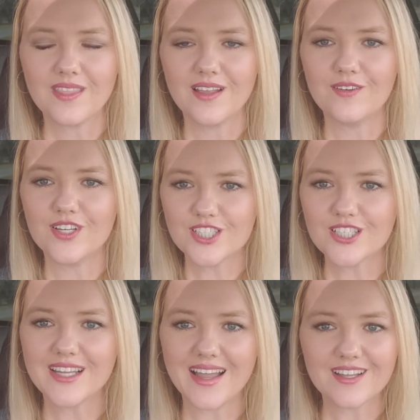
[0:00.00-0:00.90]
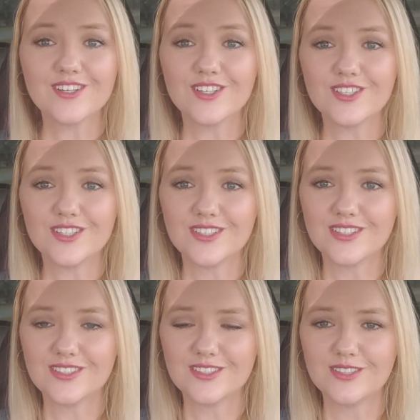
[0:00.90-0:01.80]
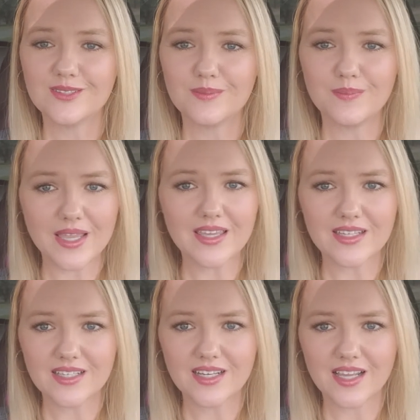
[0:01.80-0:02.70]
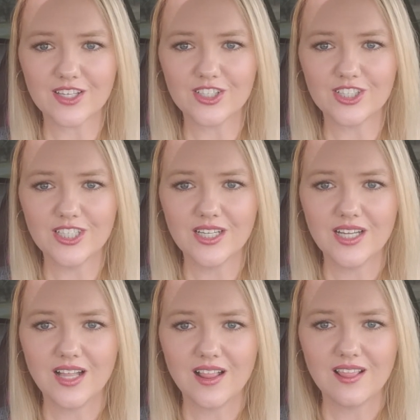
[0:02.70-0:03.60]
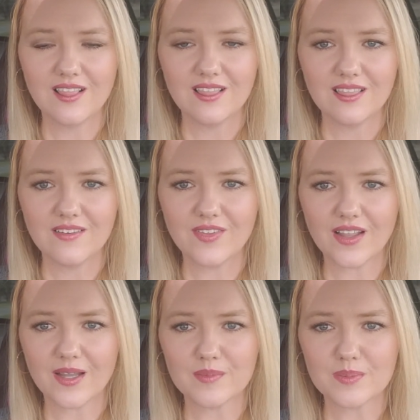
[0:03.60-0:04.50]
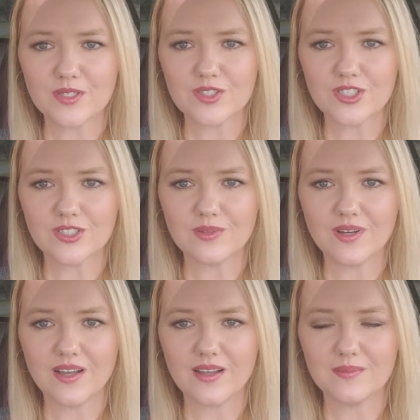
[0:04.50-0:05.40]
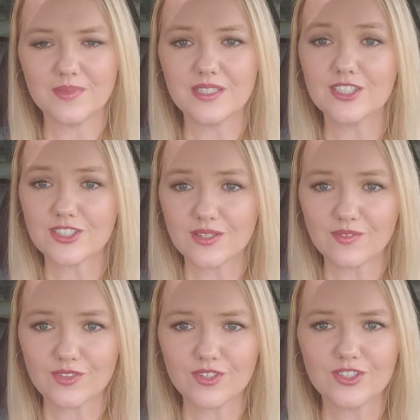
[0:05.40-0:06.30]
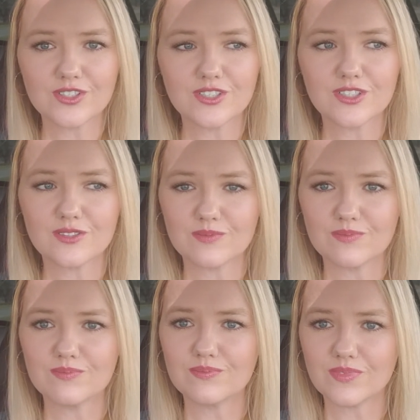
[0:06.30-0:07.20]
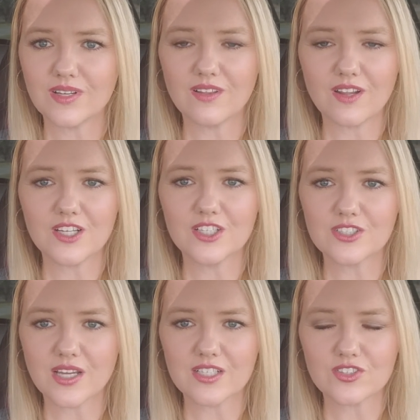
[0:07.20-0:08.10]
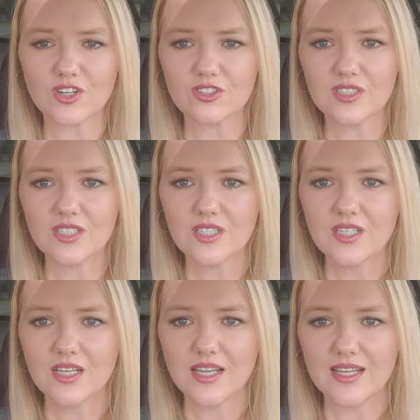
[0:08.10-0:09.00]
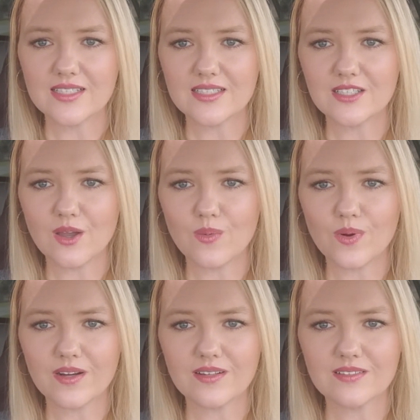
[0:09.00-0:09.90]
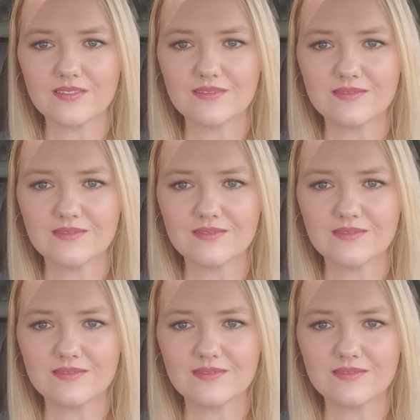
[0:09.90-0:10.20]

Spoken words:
eventually I could make it and I could live like I'm supposed to. It took several years. It took a lot of years. I struggled and didn't know where